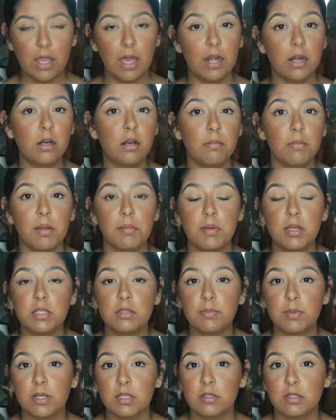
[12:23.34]
I don't know, maybe
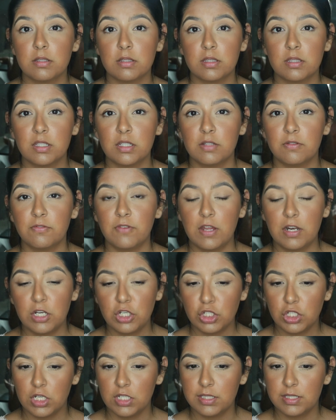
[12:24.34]
it's because the
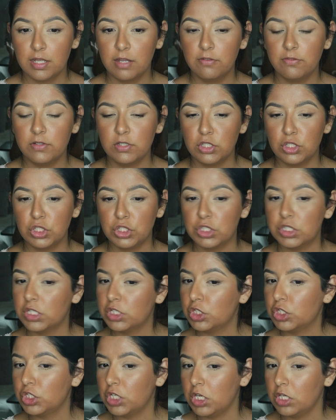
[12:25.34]
foundation itself is just a
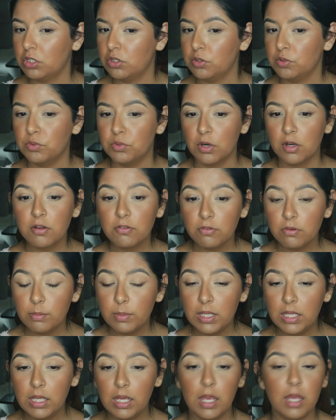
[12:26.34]
shade too dark for
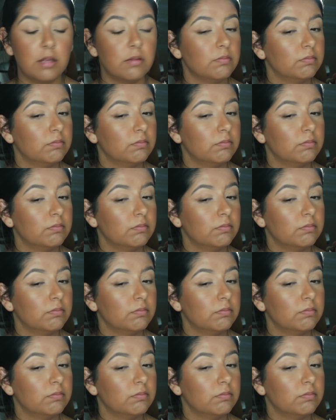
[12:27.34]
me.